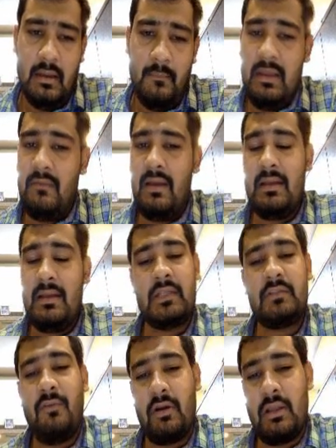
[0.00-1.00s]
B1
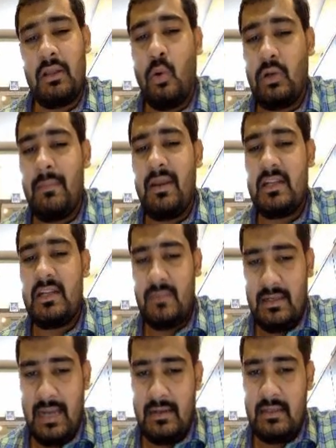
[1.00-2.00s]
is for the hotel
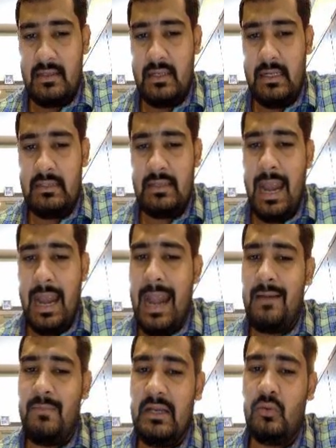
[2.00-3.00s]
management candidates
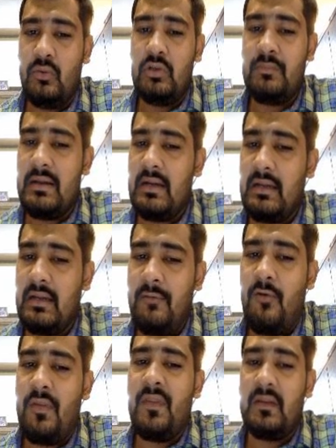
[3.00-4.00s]
and B2 is mandatory
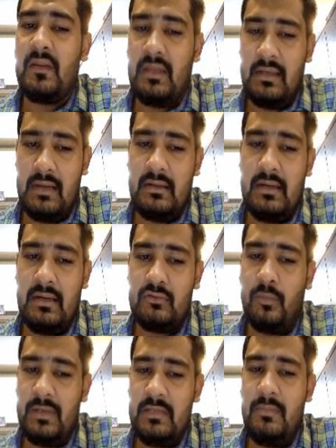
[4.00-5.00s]
for the nursing candidates. So
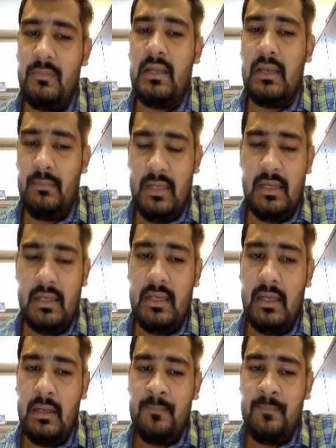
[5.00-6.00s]
please be
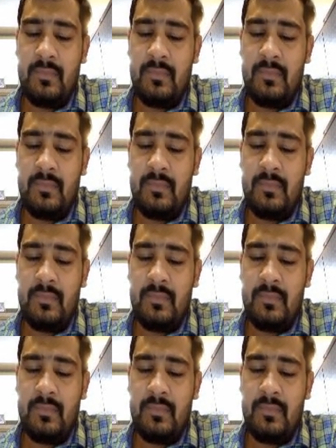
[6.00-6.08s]
clear.